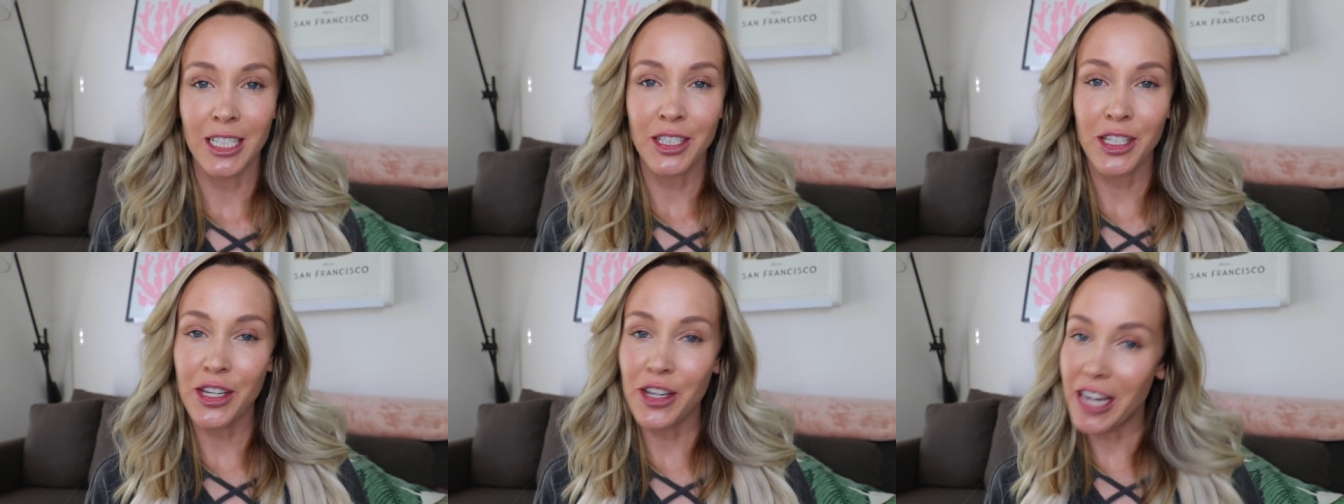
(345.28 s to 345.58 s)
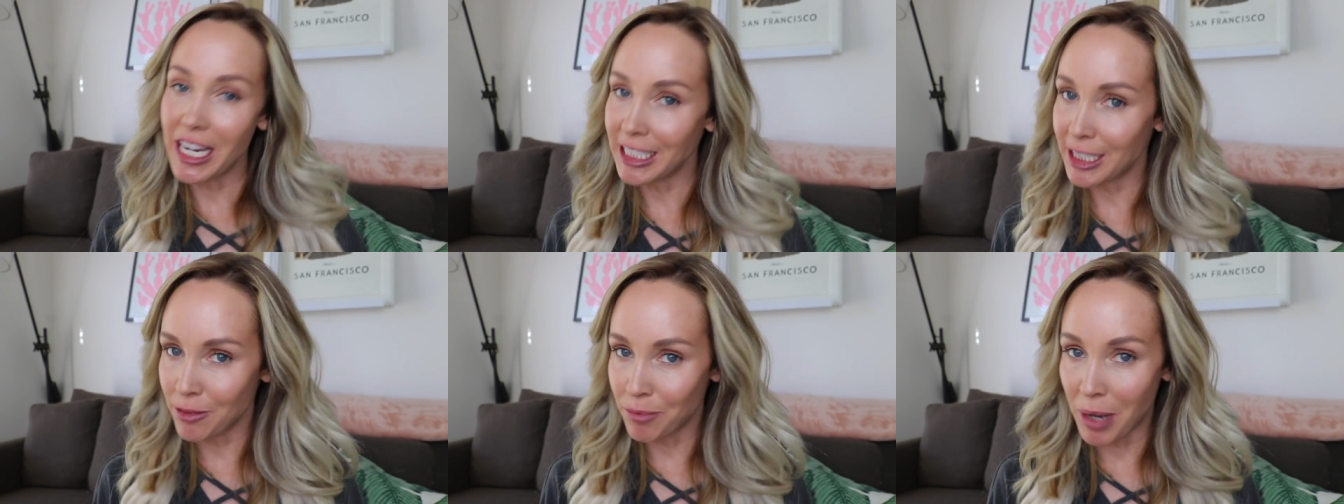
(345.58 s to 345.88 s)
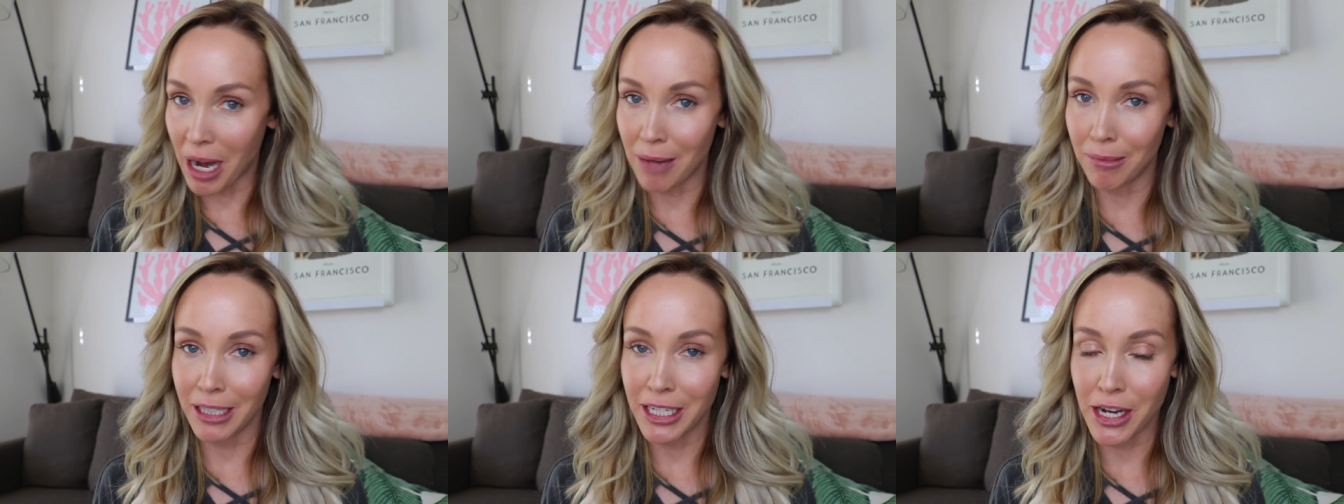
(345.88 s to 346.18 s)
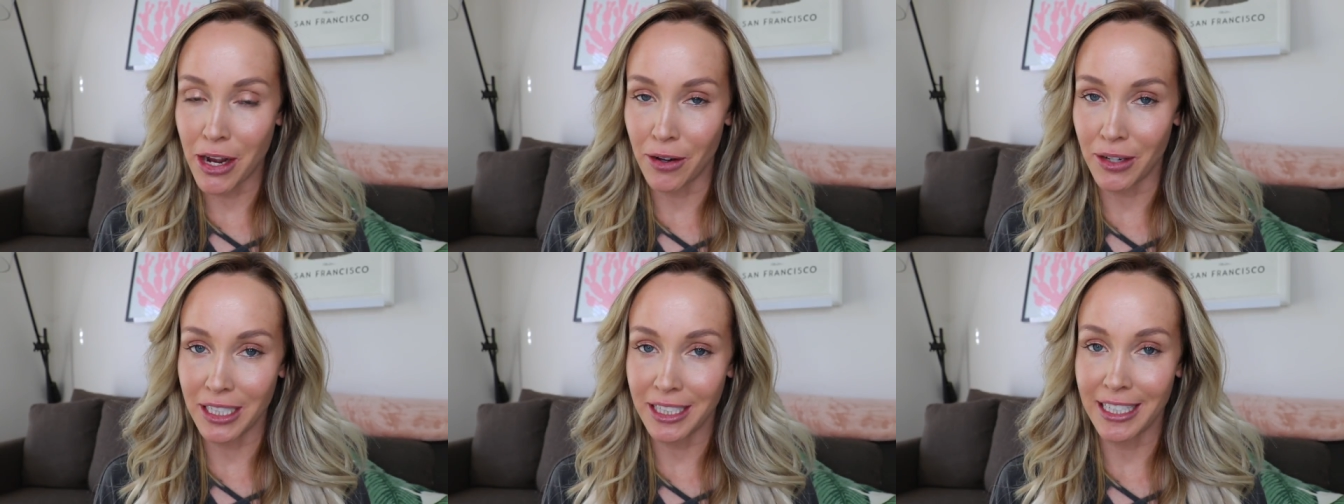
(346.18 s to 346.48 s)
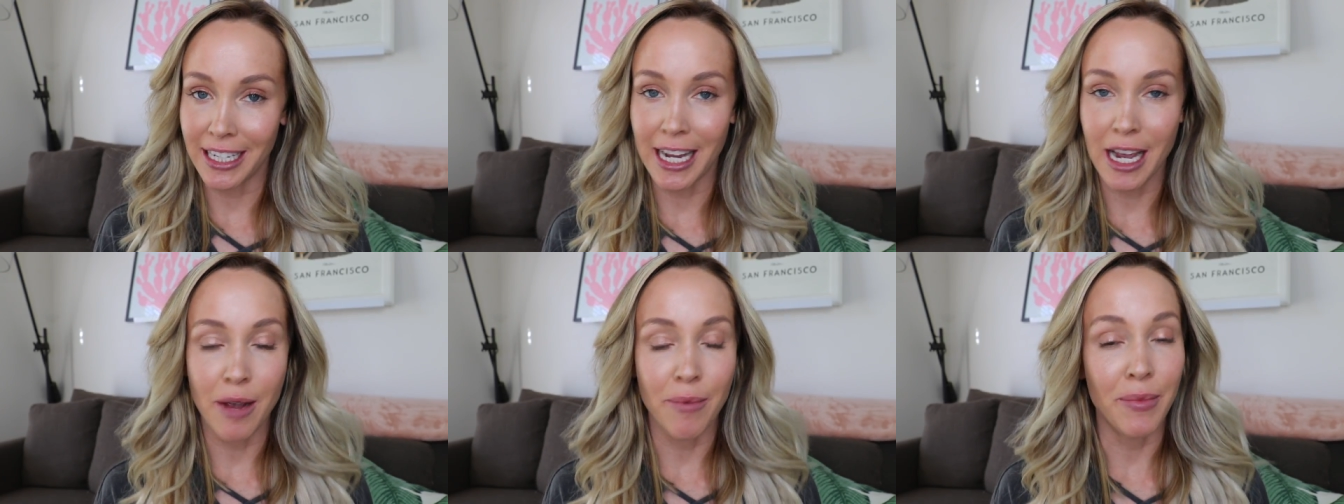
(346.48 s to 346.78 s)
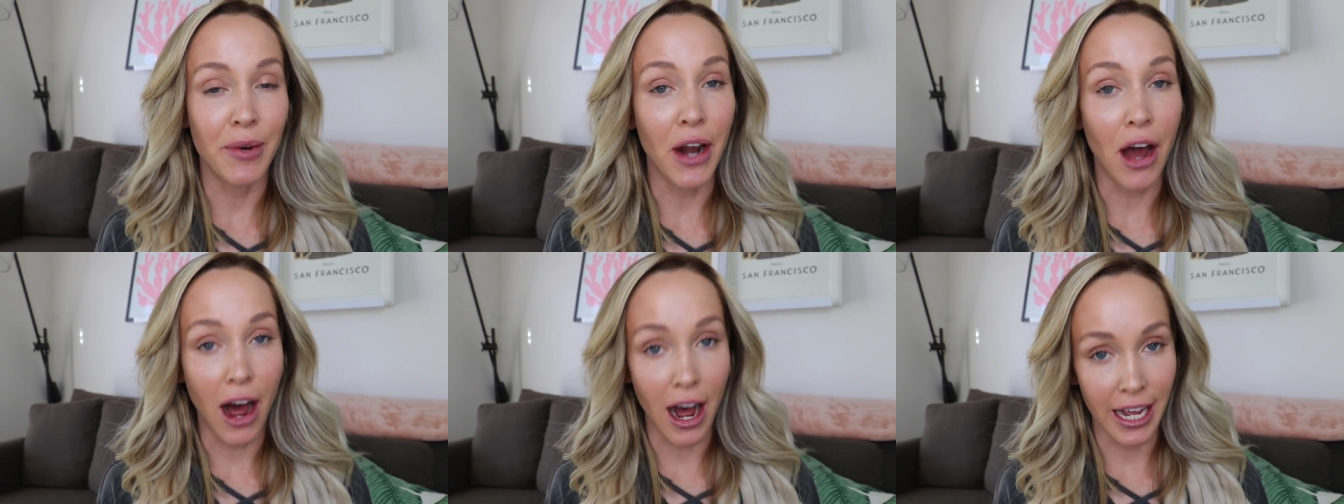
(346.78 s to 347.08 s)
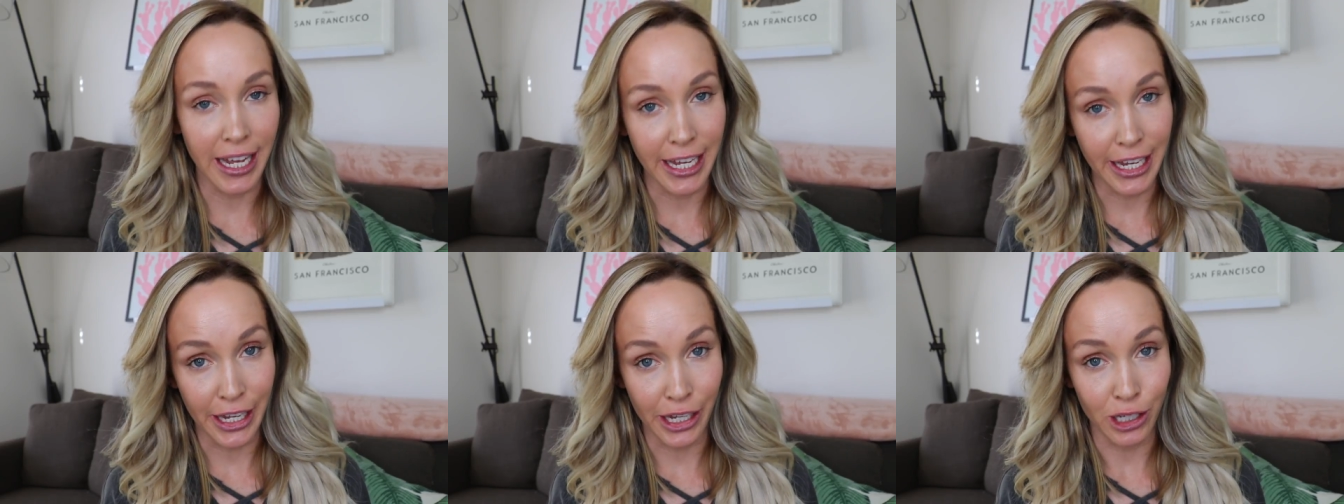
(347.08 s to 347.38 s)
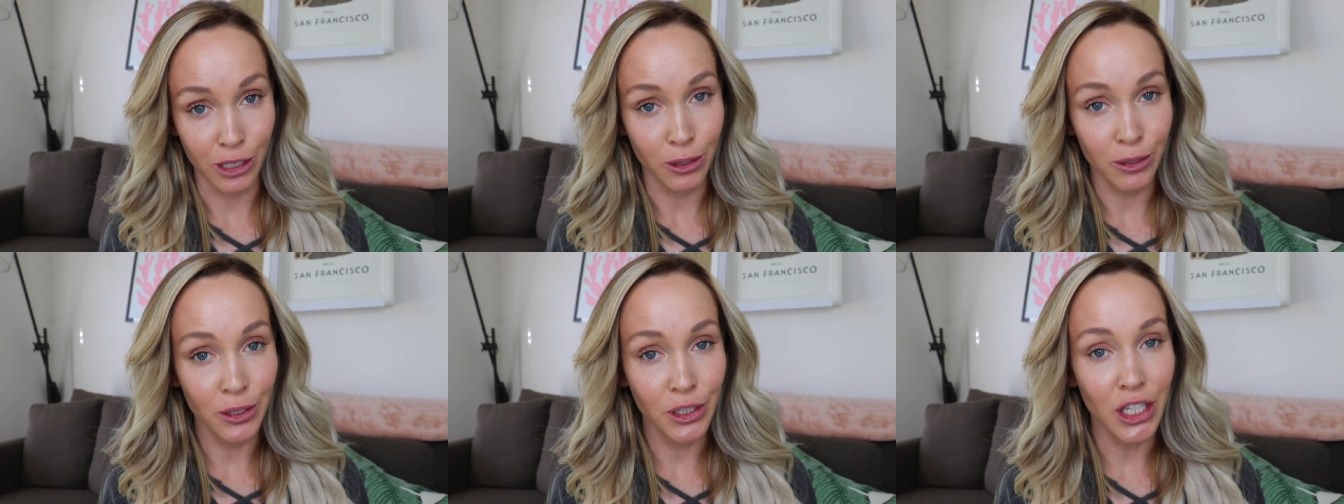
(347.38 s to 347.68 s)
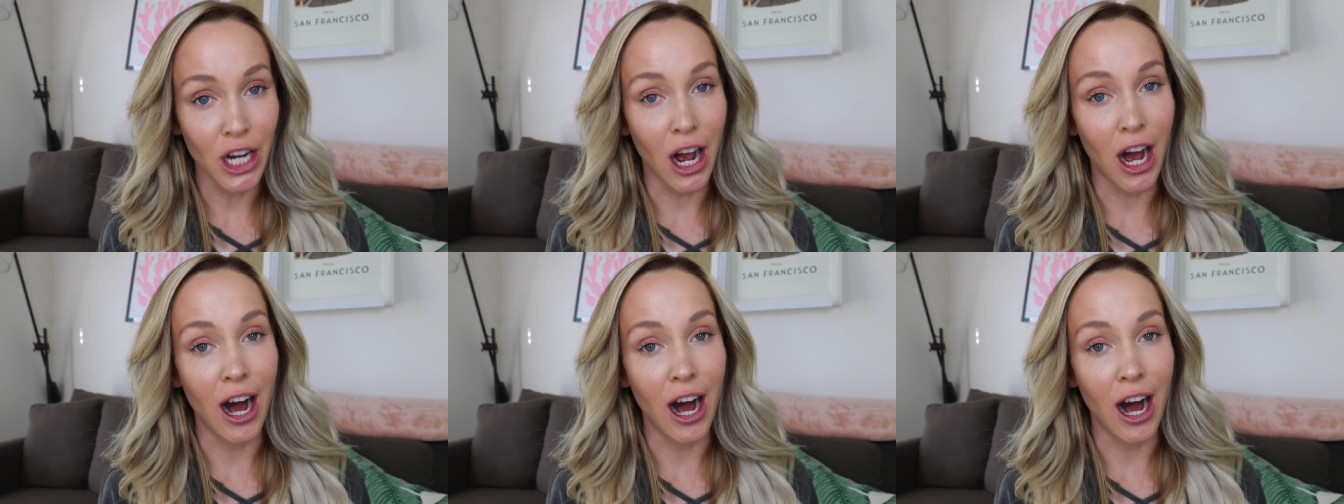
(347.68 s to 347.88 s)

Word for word: So you guys have probably noticed that I am not huge